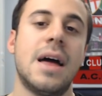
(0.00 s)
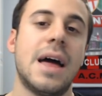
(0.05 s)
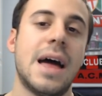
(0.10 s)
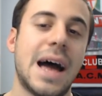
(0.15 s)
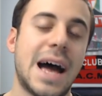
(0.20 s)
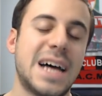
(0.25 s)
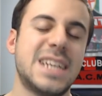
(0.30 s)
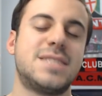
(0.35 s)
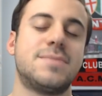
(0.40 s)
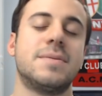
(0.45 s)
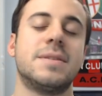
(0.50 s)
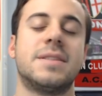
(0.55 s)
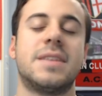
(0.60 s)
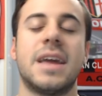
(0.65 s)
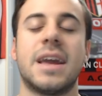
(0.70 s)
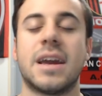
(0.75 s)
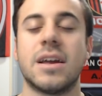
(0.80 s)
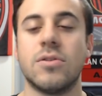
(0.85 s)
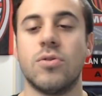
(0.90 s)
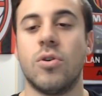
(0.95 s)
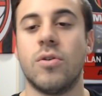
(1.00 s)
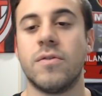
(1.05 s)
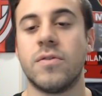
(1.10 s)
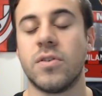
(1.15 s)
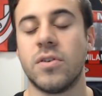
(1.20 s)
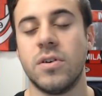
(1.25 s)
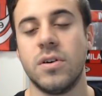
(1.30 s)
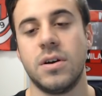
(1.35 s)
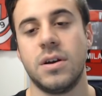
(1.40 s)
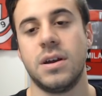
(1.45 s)
has been taken
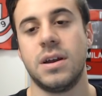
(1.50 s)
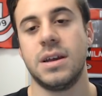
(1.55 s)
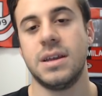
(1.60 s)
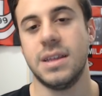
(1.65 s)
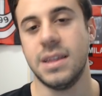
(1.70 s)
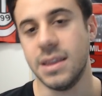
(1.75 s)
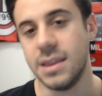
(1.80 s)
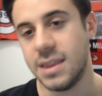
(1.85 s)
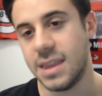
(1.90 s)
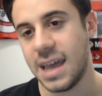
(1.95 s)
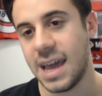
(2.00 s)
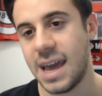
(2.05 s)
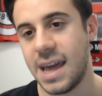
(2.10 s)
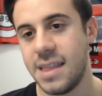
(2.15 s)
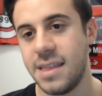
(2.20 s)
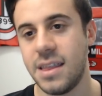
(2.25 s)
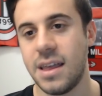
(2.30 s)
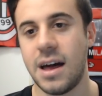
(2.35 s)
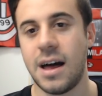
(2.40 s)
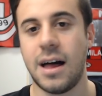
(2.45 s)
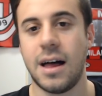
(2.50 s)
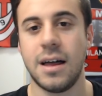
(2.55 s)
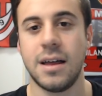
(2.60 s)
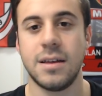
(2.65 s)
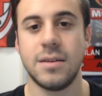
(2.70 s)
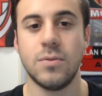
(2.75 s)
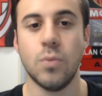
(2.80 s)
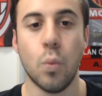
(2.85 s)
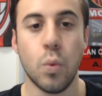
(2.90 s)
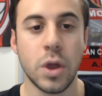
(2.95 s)
over, then
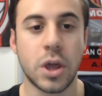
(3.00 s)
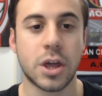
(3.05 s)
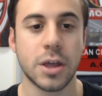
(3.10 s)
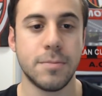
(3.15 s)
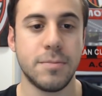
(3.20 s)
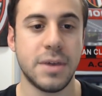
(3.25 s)
we could be